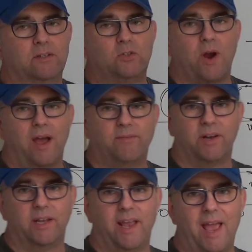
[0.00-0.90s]

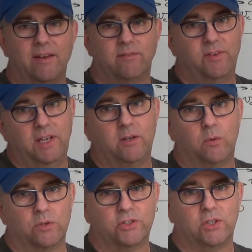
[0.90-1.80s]
traveling at V
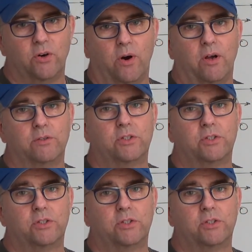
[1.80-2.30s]
equals 0,